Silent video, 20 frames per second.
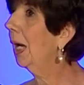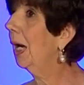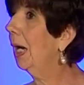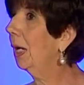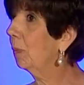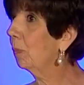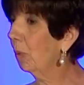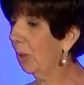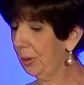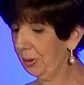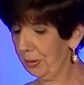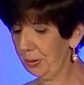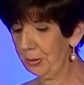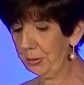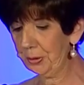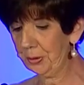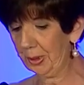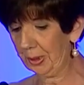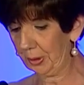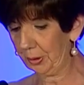I wasn't
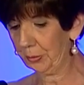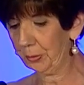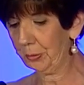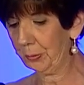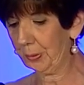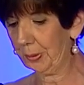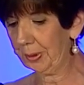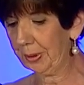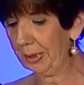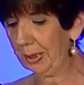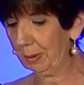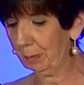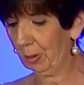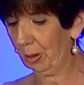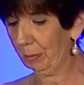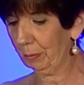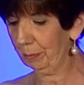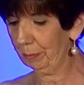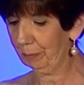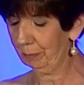sick during
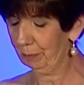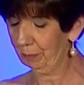chemo.